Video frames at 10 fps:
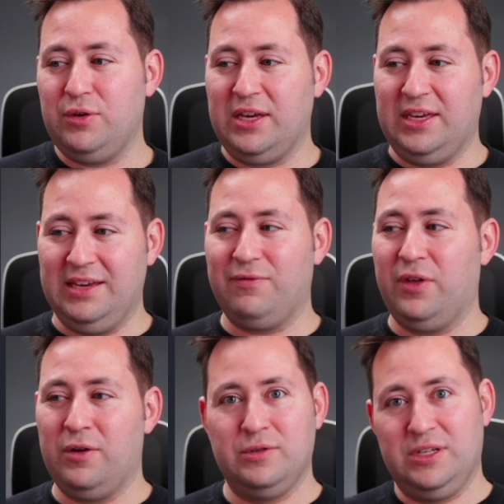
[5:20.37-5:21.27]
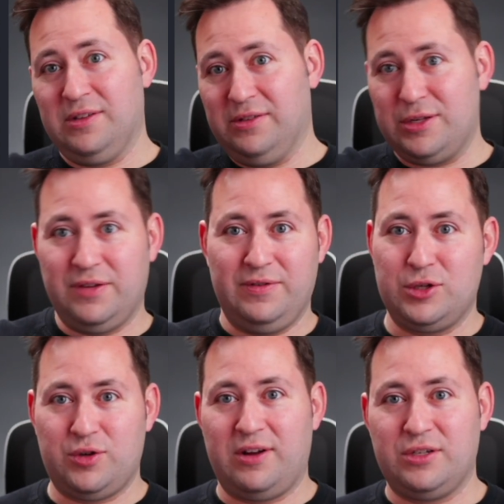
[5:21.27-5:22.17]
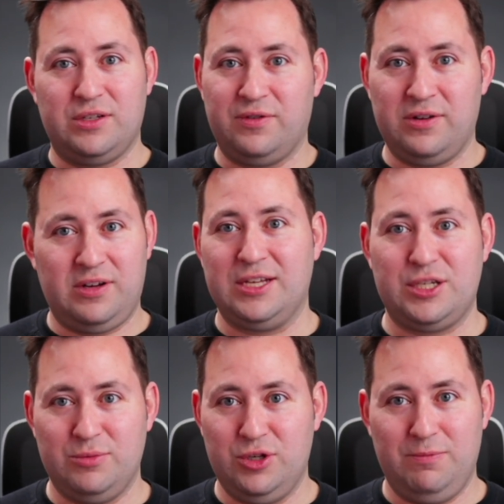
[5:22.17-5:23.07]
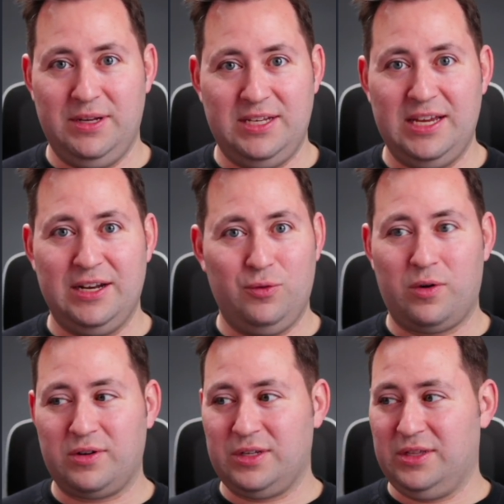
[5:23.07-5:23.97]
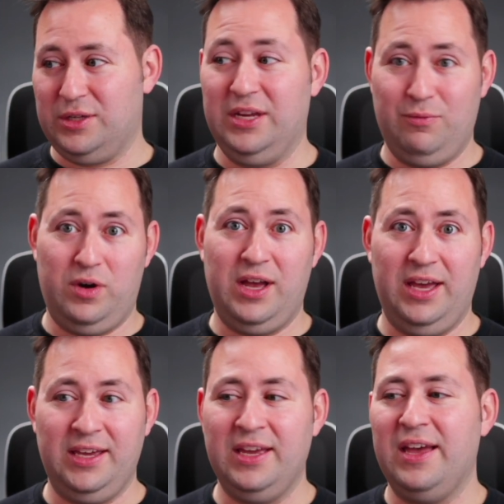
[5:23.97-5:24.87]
you can give those in the list of instructions for your custom GPT, and it works the same way.